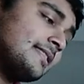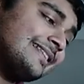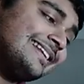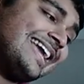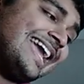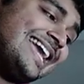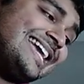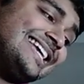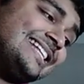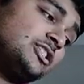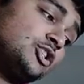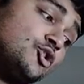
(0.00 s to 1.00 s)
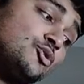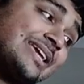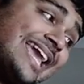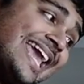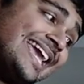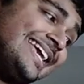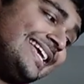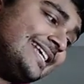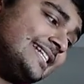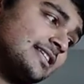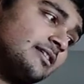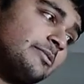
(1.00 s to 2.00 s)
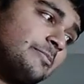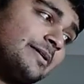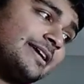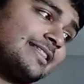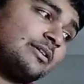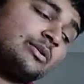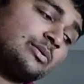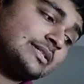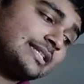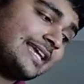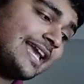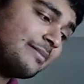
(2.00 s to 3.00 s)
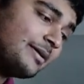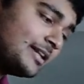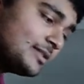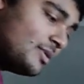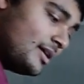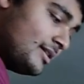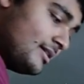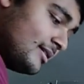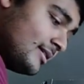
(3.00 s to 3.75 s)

Then a2k is going to be bigger than or equal to k minus 1.